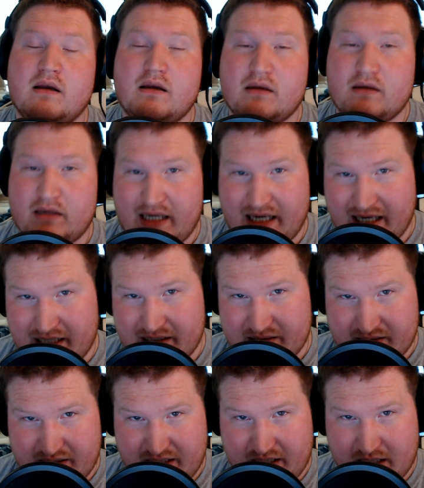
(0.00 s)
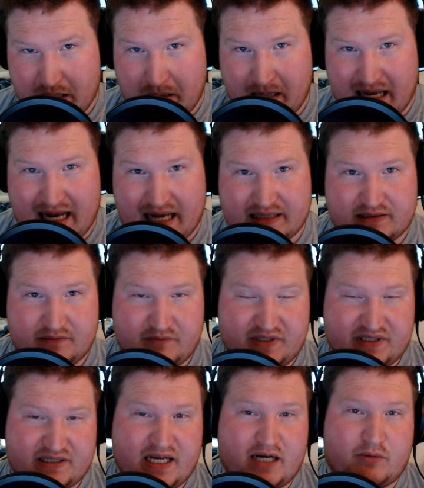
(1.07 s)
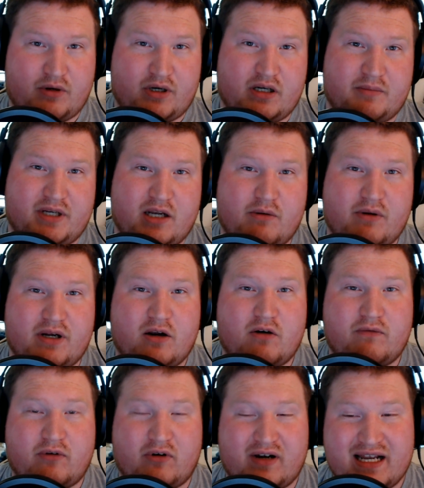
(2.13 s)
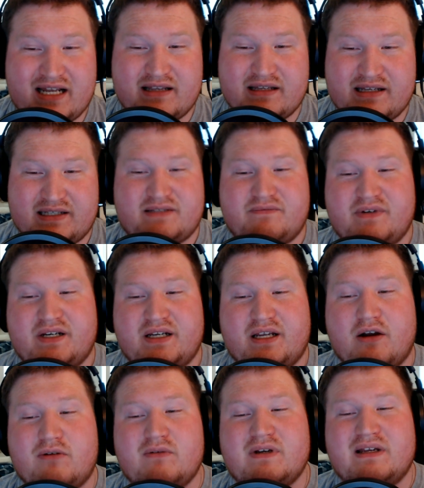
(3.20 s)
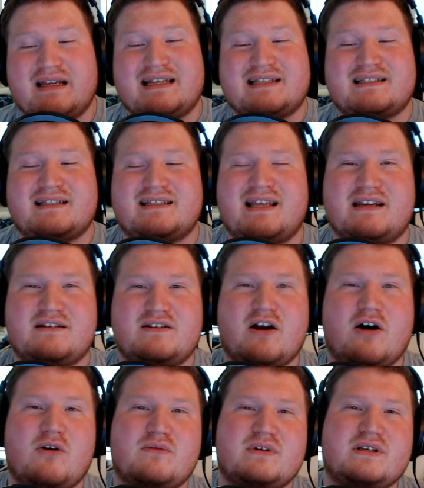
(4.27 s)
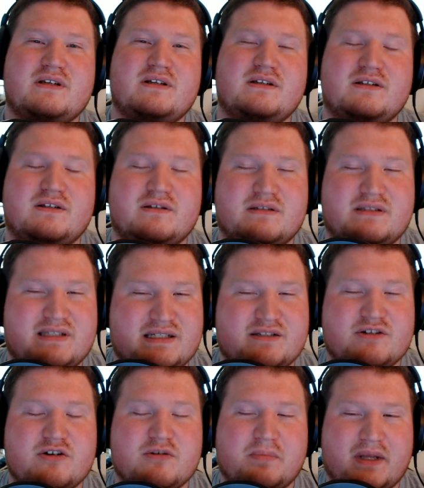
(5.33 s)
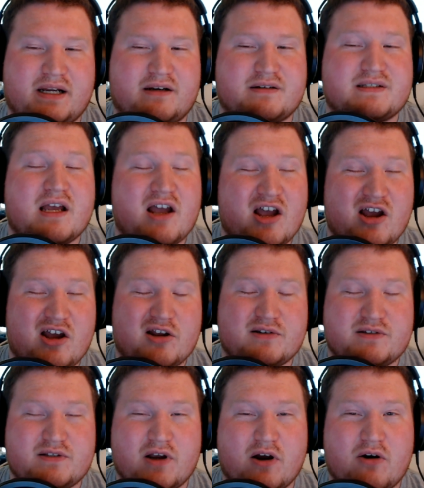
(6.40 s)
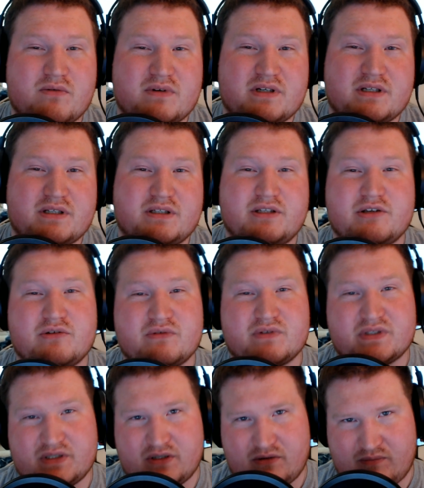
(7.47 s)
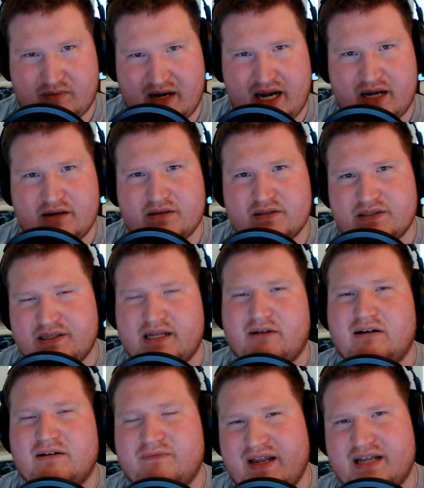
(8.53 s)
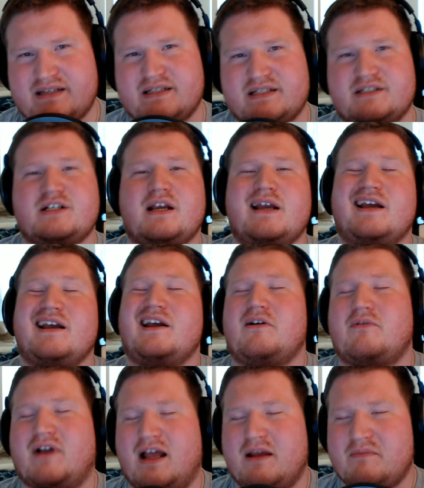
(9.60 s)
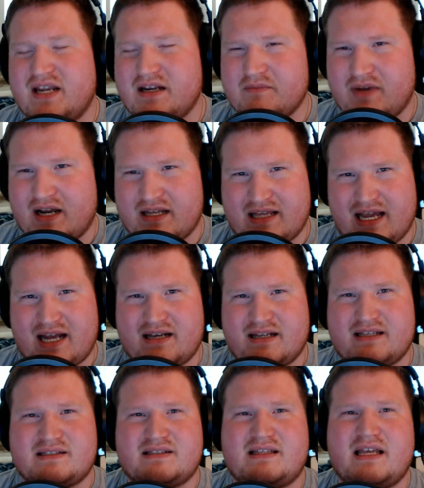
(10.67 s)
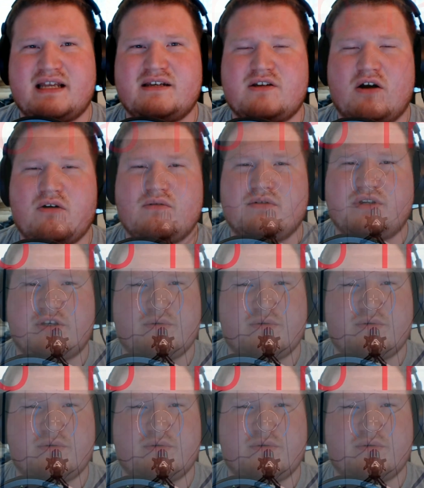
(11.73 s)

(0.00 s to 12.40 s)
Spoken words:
And the last mistake we're going to be going over in this video is these new players don't use terrain to their advantage. What I mean by that is they don't use